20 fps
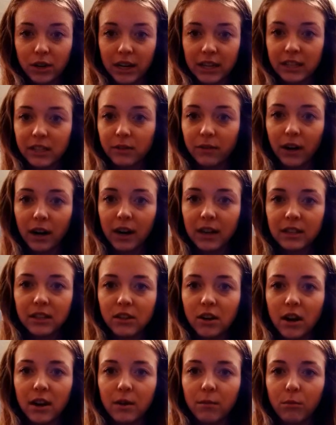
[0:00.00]
transfer,
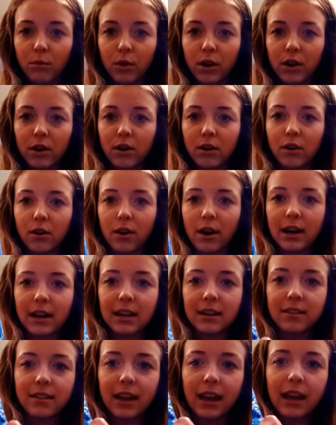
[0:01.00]
it's not embroidered or
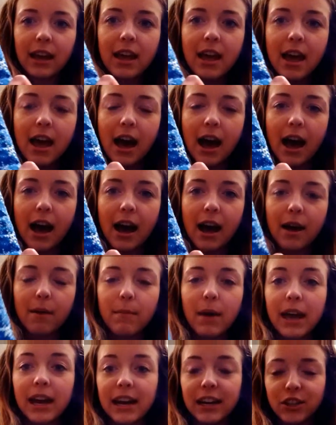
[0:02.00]
anything,
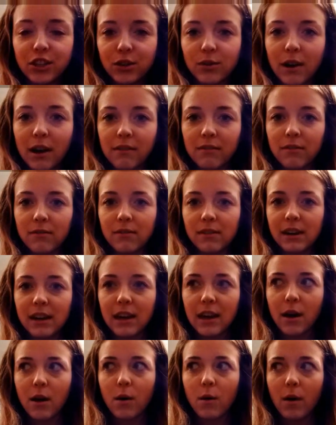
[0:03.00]
and I do have a
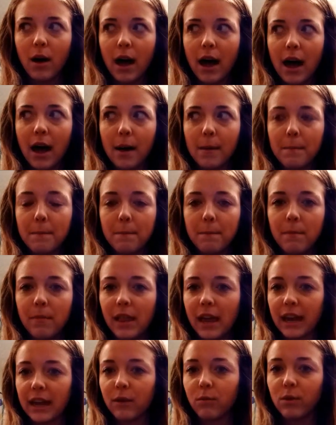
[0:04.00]
video
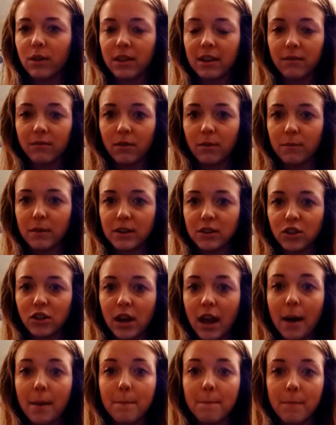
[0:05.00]
like with
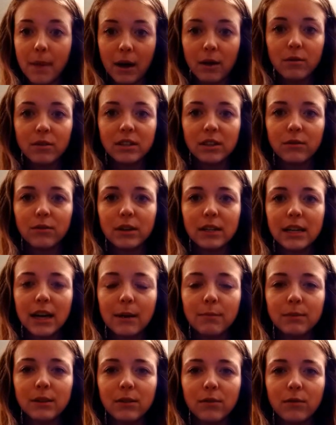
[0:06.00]
information about different
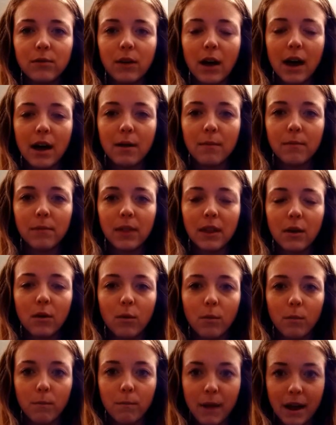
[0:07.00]
types of
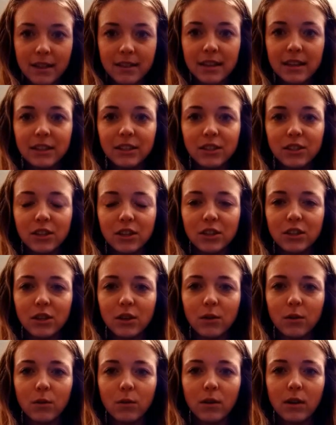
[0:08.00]
methods to
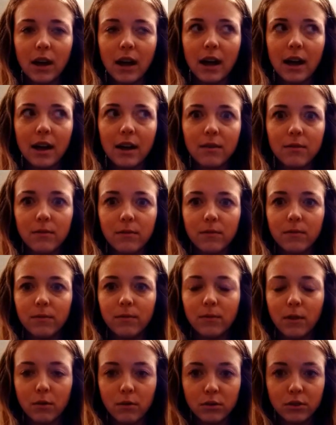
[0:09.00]
do
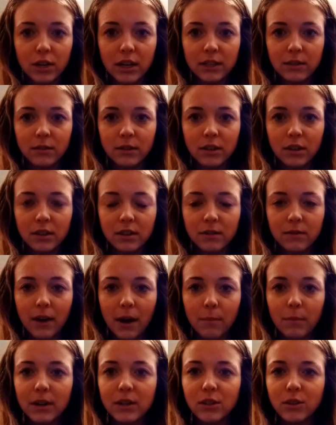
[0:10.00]
photo transfers onto
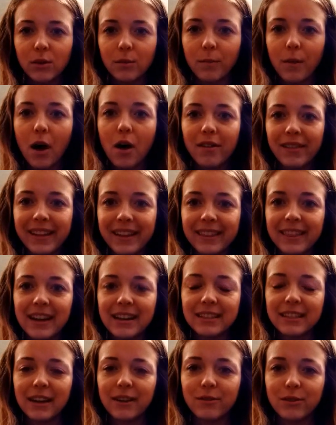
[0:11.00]
fabric, so I'll link
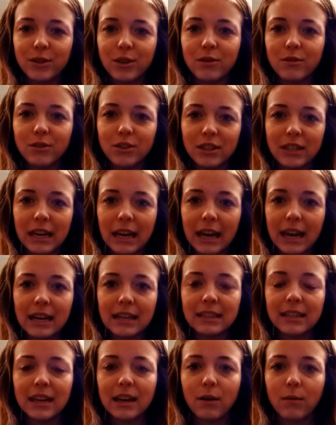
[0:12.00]
that down too just in
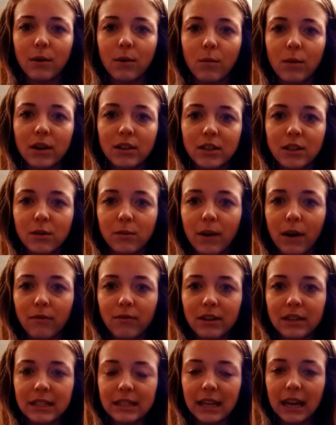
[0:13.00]
case anyone wants to
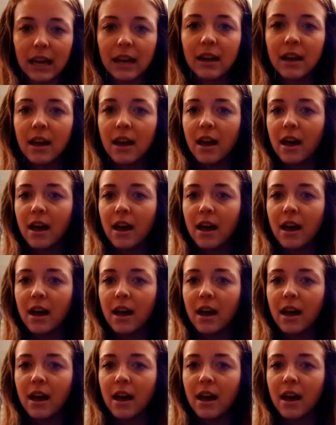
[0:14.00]
reference it.